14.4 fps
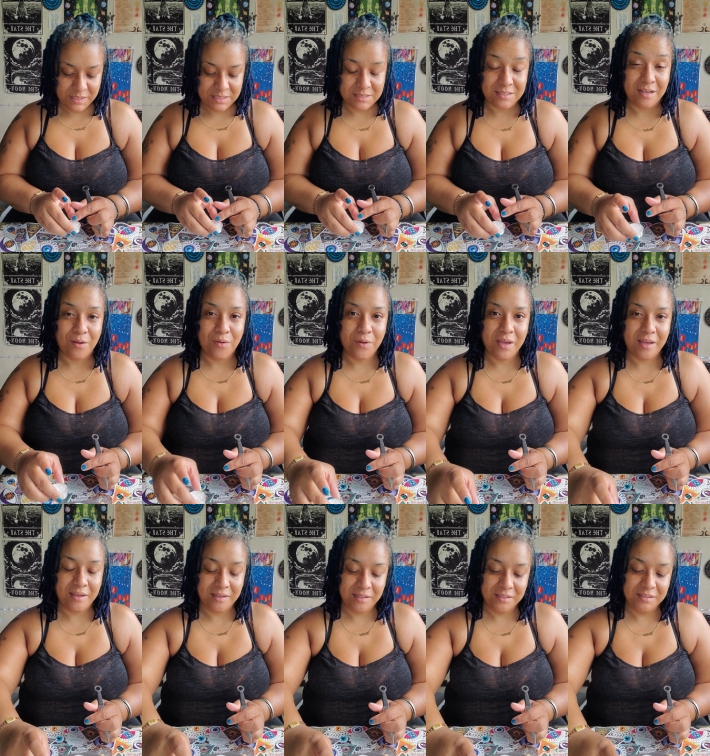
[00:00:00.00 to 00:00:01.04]
It's like,
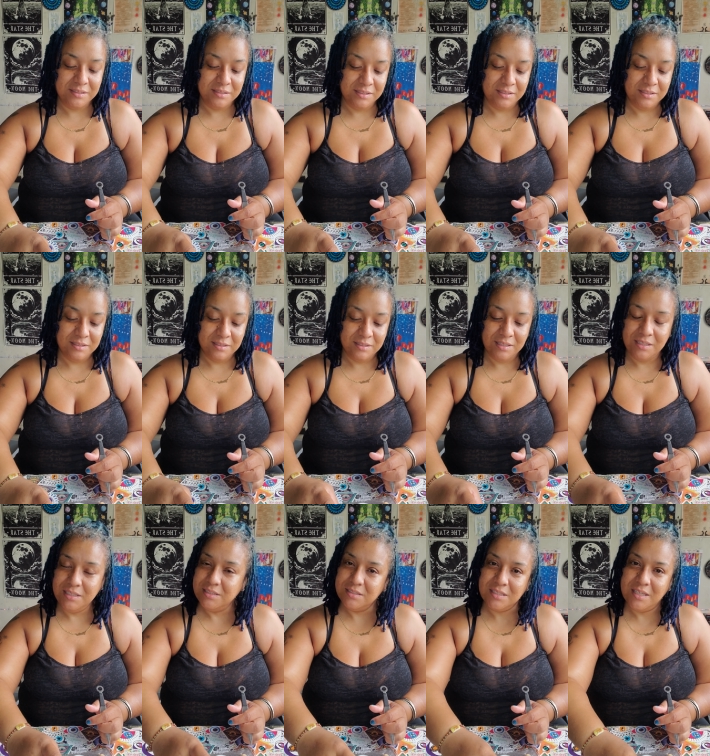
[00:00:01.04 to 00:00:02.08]
okay.
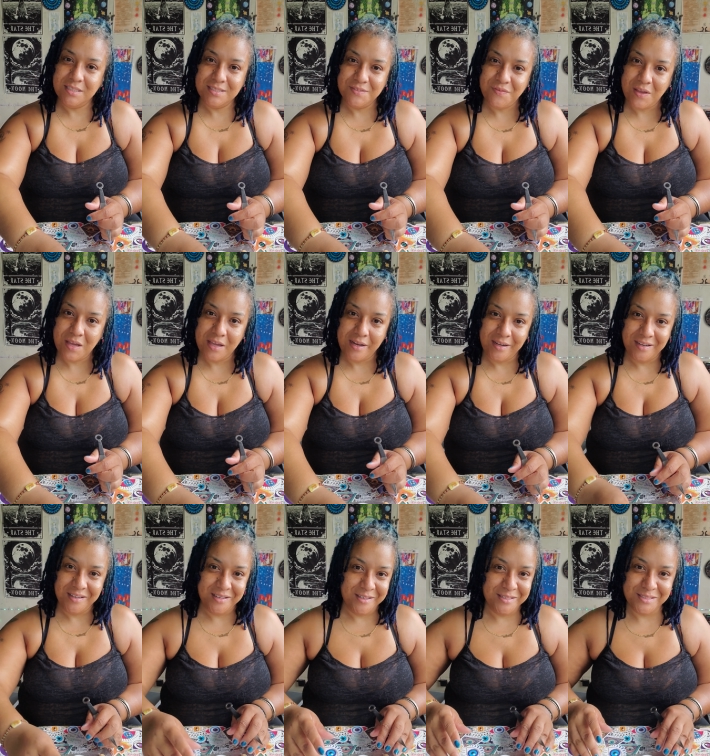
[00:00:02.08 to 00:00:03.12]
And it's and it's fine.
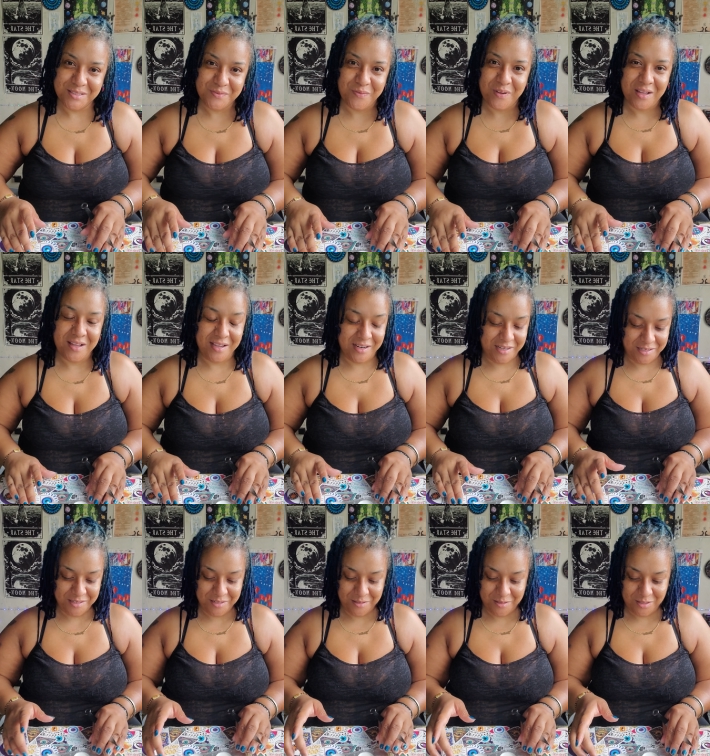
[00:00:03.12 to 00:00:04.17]
And it's
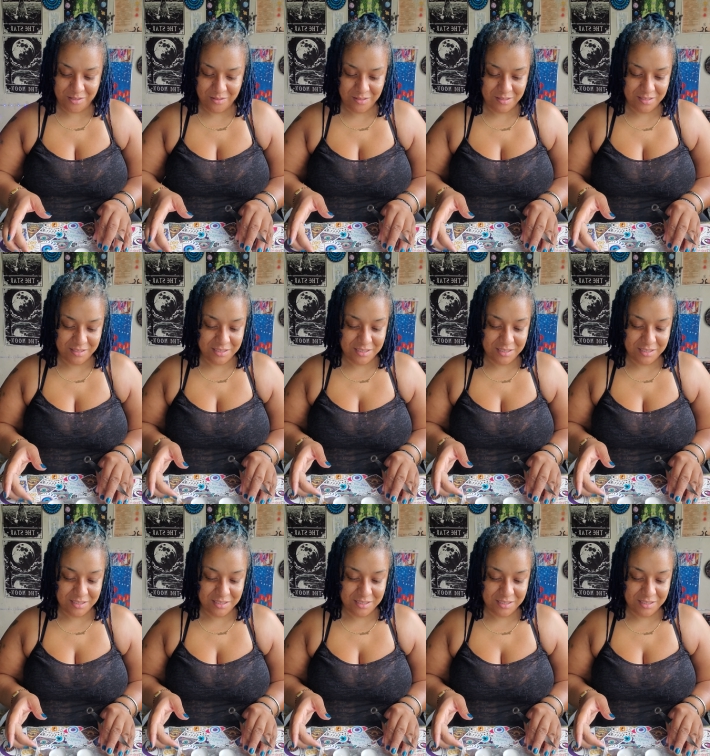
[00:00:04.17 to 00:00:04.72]
fine, you know.